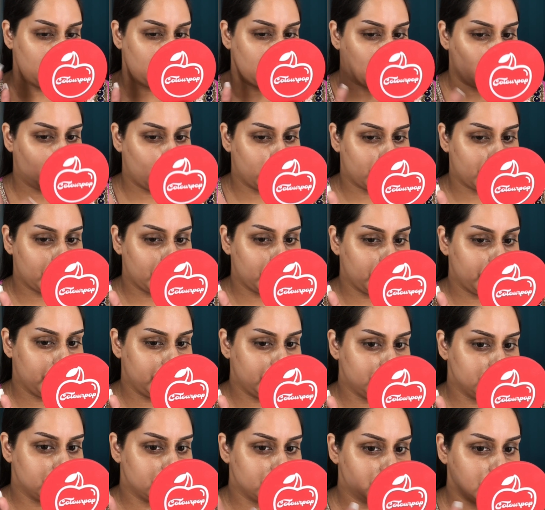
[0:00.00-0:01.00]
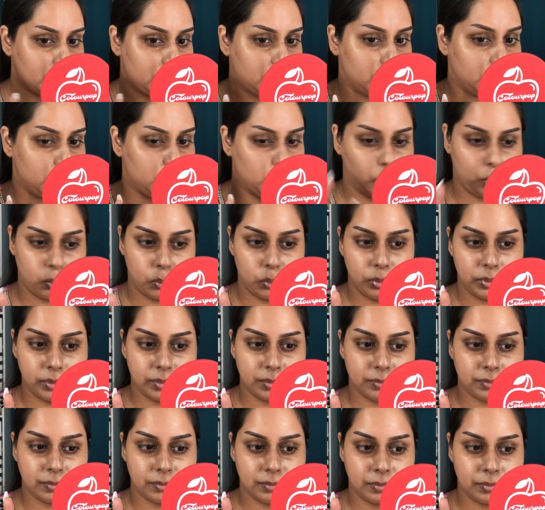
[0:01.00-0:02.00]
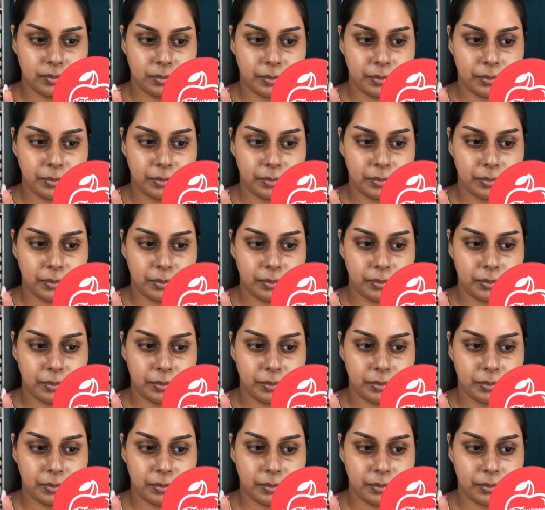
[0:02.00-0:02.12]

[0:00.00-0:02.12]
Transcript: Would I wear this alone?